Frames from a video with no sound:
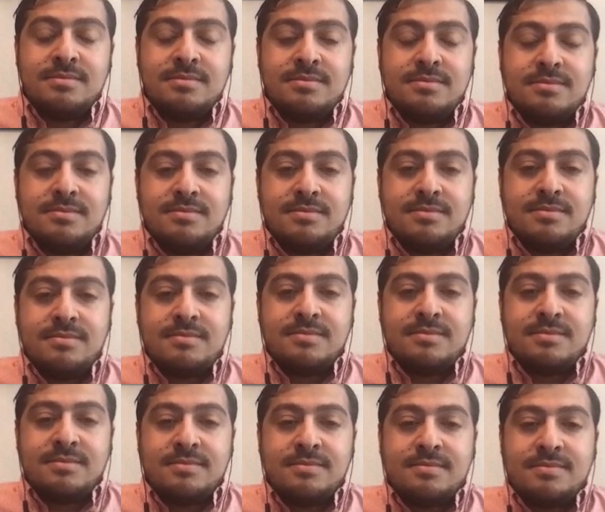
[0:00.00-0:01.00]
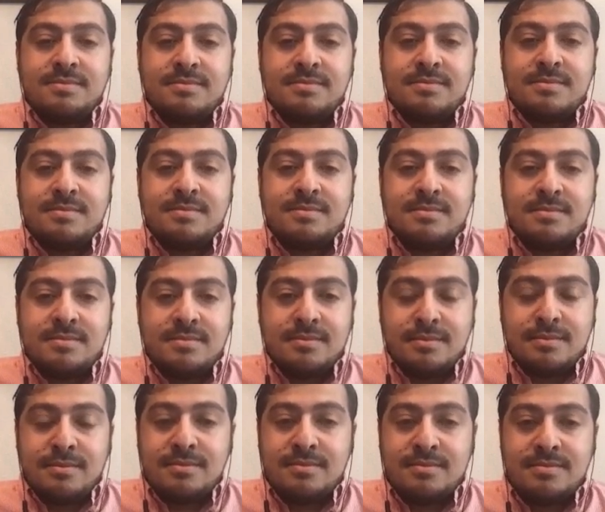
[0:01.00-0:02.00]

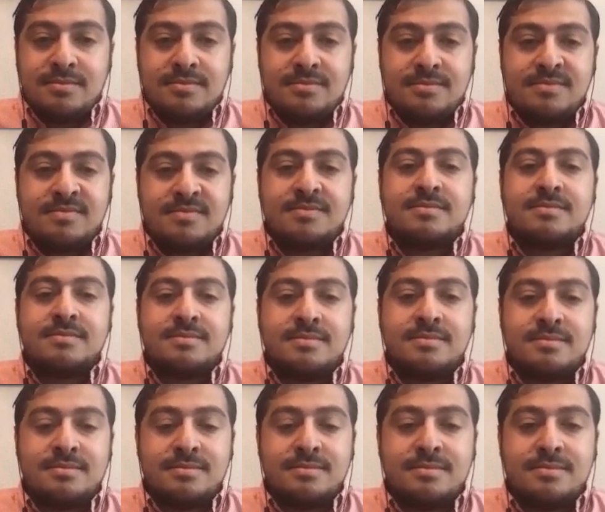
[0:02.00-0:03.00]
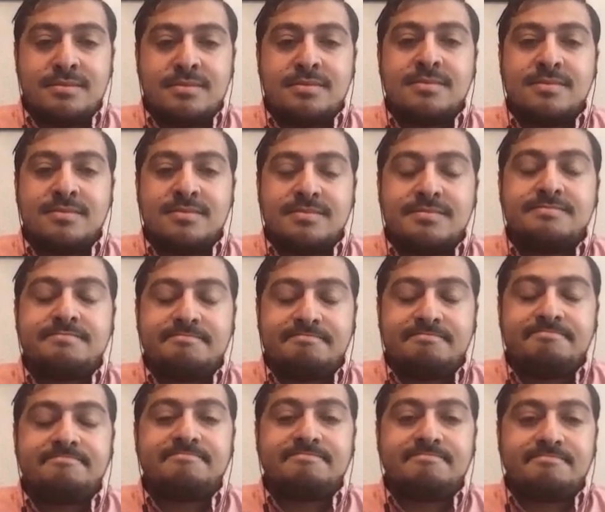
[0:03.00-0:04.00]

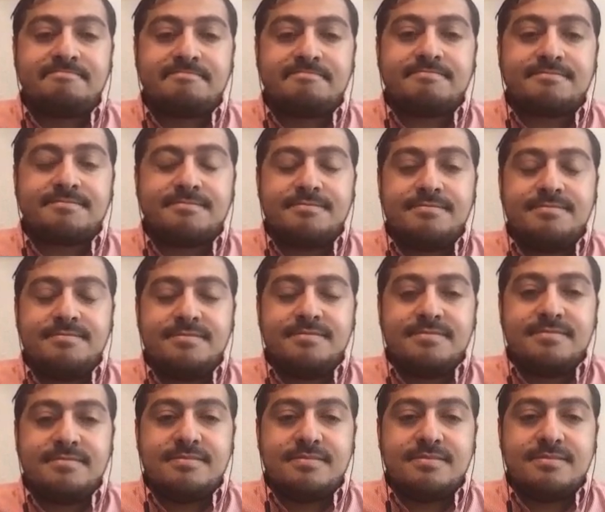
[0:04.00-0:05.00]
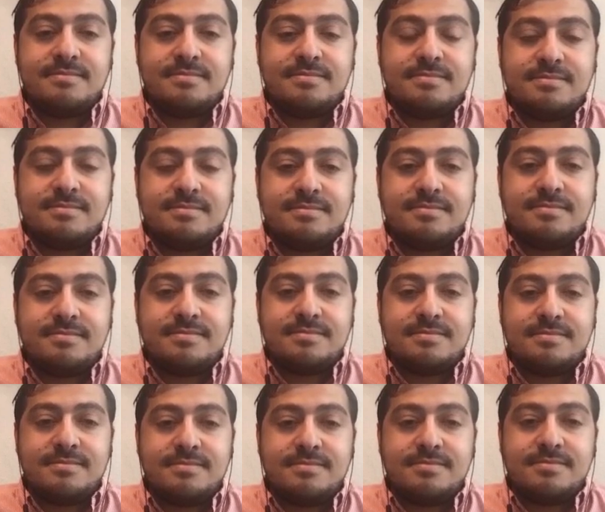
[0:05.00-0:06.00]

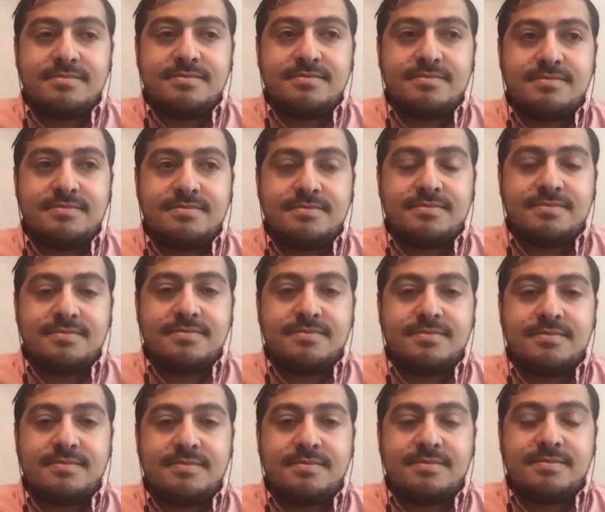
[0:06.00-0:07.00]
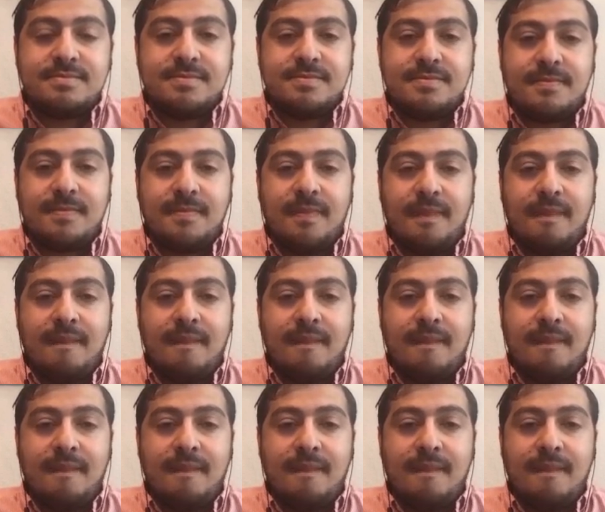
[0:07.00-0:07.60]
No words are spoken by the person on screen.